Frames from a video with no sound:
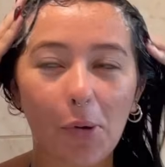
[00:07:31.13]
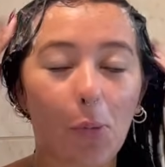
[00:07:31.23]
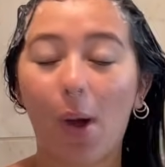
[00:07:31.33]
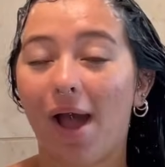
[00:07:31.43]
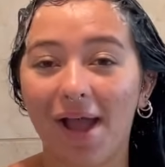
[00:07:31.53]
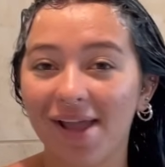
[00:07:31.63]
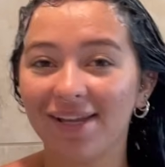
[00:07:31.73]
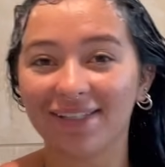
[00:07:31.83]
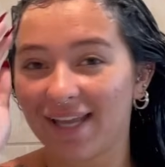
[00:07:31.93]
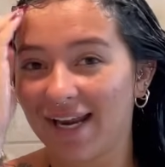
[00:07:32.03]
why,
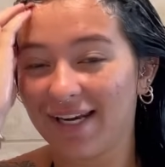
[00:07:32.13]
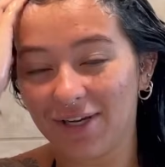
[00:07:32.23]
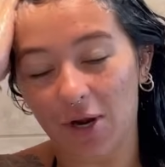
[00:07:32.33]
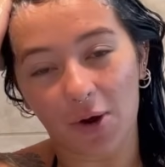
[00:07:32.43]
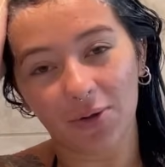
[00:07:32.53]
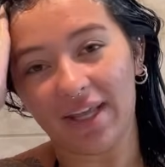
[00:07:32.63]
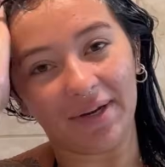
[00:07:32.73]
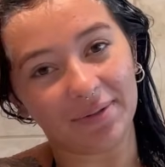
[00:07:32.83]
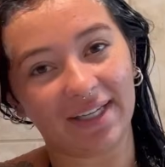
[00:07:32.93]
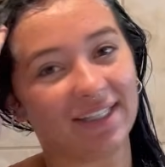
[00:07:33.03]
because I didn't know that
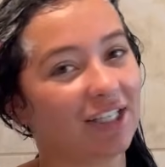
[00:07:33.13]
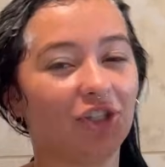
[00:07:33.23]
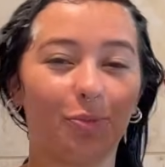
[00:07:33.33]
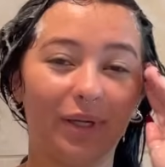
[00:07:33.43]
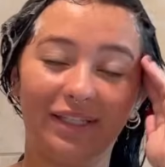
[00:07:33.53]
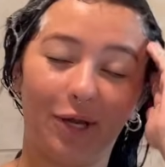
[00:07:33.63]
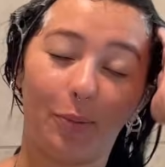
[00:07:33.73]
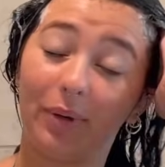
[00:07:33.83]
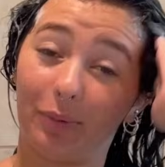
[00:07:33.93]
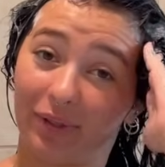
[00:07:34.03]
it was like such a big deal,
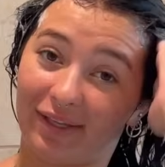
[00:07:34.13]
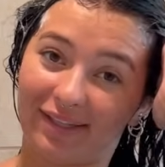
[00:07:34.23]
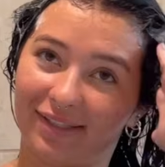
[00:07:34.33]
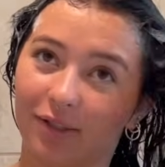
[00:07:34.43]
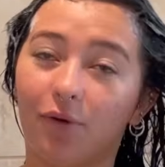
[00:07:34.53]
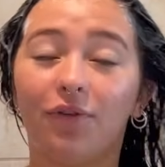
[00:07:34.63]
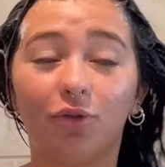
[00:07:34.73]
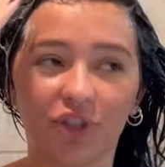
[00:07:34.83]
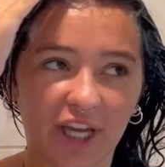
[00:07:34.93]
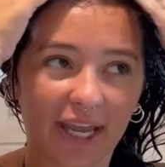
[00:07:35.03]
but it really is. So if you
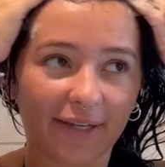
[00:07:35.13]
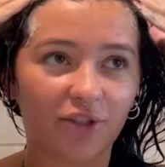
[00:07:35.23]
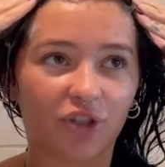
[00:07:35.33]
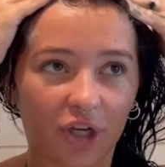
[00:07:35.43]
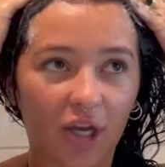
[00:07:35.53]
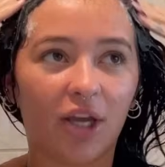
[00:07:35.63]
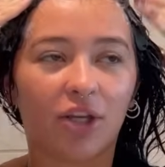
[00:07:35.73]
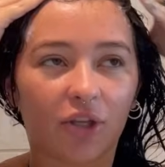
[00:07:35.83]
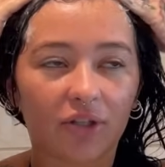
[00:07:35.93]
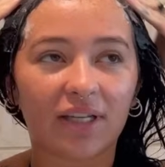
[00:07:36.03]
change,
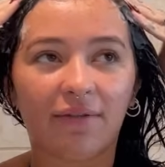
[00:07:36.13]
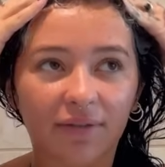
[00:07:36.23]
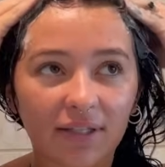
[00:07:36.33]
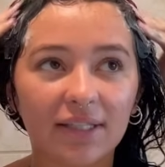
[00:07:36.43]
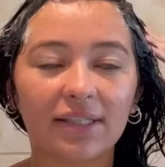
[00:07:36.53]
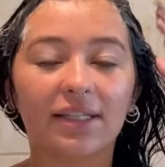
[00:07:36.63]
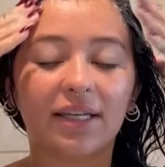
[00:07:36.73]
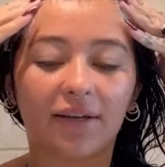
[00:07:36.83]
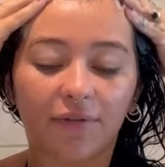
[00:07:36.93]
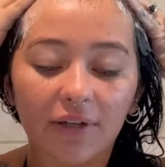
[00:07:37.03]
you'll definitely see a
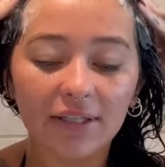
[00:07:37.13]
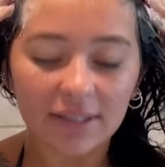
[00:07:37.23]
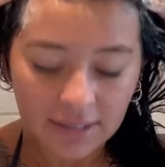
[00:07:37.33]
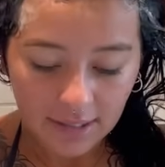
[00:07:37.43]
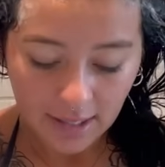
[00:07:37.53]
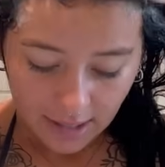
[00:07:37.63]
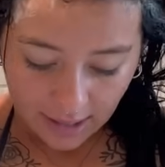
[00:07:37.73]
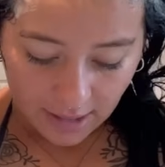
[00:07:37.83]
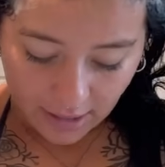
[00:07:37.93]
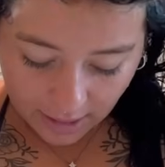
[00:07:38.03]
difference.
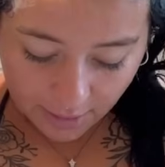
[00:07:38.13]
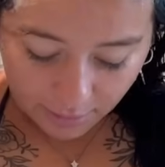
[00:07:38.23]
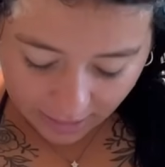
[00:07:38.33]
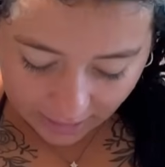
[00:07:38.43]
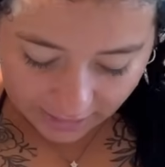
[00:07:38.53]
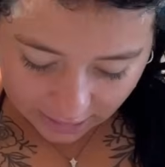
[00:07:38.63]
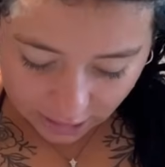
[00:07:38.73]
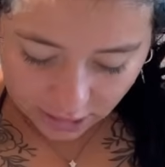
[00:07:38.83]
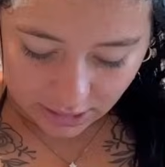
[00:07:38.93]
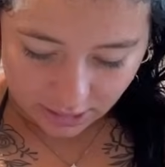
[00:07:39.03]
So I like to
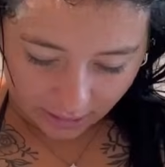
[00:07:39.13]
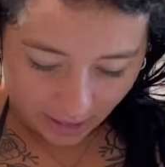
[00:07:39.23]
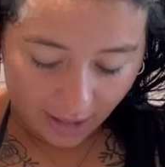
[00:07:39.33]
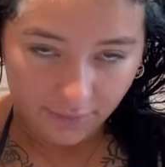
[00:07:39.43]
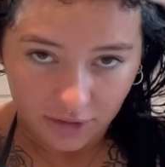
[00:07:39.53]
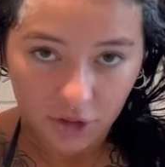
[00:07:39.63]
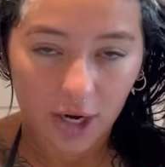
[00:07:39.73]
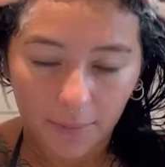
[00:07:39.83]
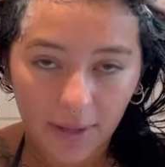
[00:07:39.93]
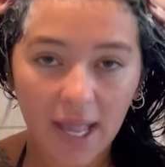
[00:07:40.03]
just kind of
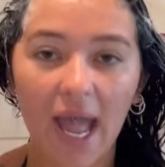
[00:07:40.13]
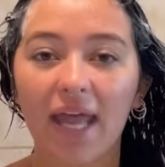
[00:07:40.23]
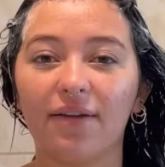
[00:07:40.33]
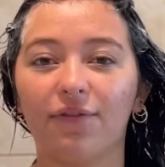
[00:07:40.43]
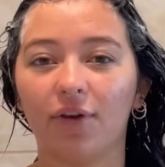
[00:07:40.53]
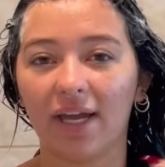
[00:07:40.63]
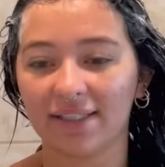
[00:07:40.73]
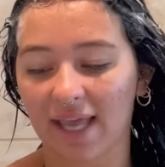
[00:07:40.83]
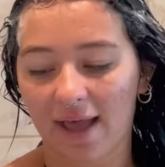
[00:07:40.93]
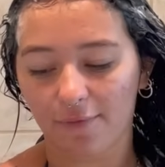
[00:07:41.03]
scrub it. And if you
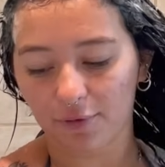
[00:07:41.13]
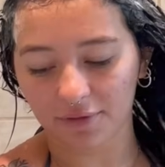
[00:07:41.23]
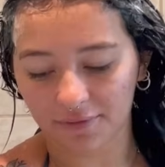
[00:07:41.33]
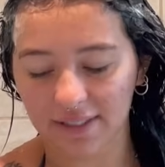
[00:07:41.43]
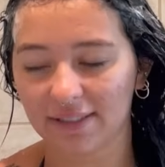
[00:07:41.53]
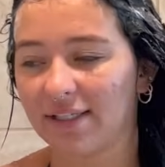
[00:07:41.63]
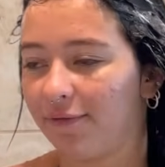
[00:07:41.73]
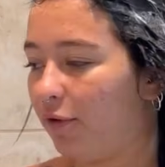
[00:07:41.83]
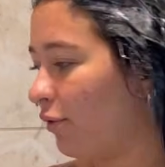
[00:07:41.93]
guys have one of these, if you